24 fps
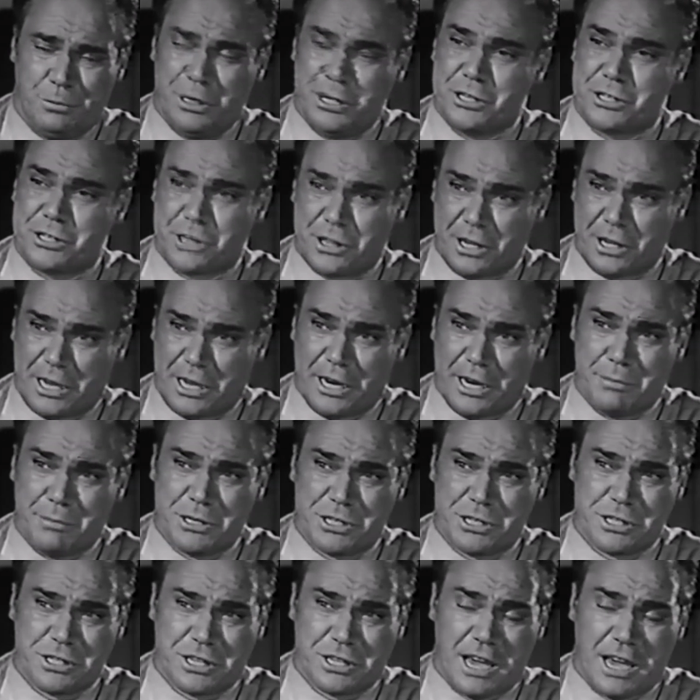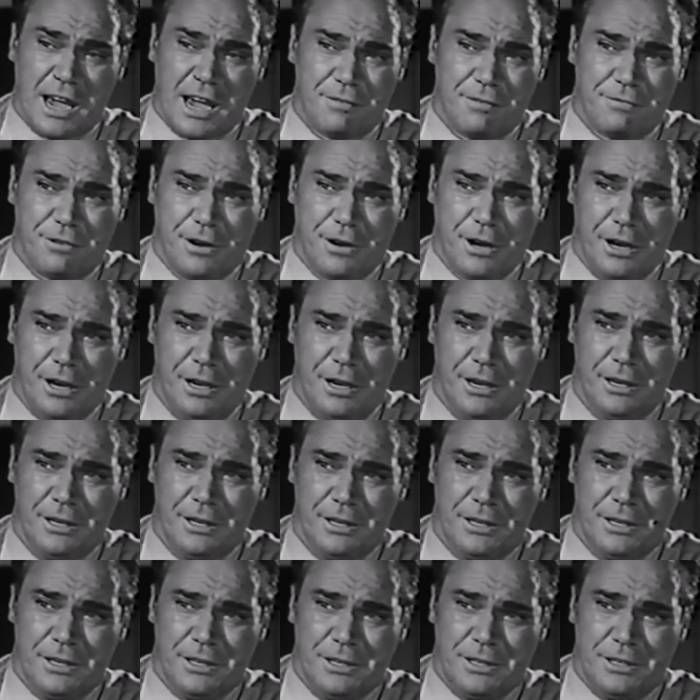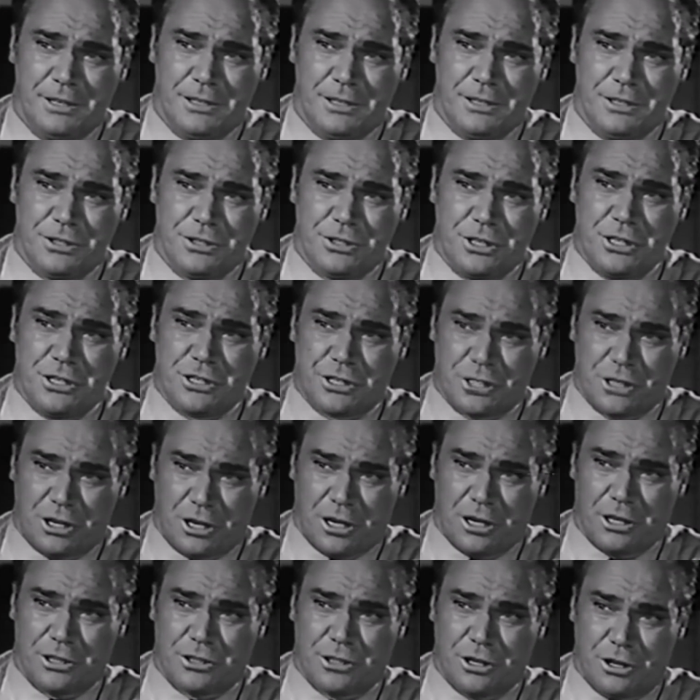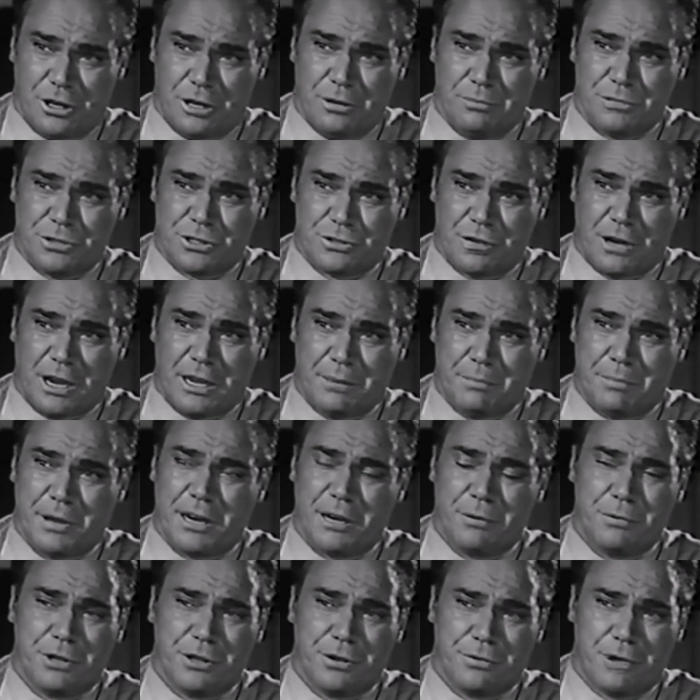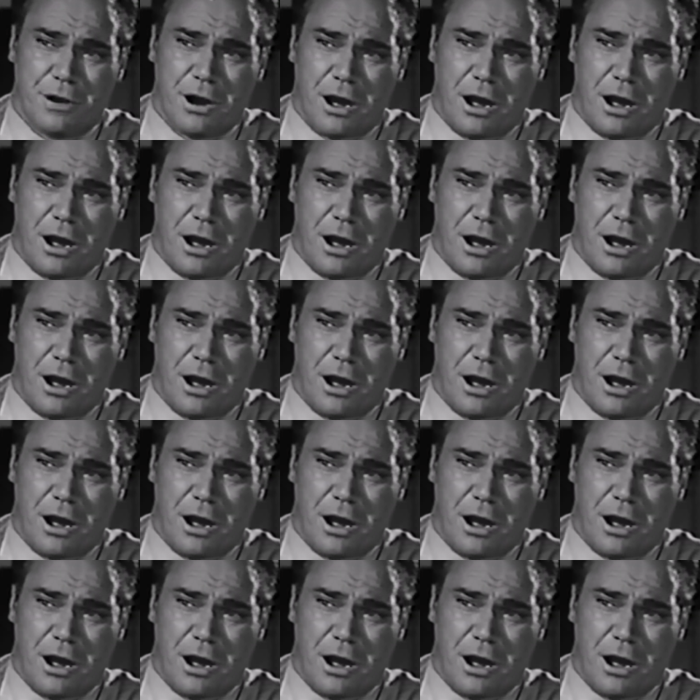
Witness to the killing, Mrs. Caffrey. She saw Tom strike Betty with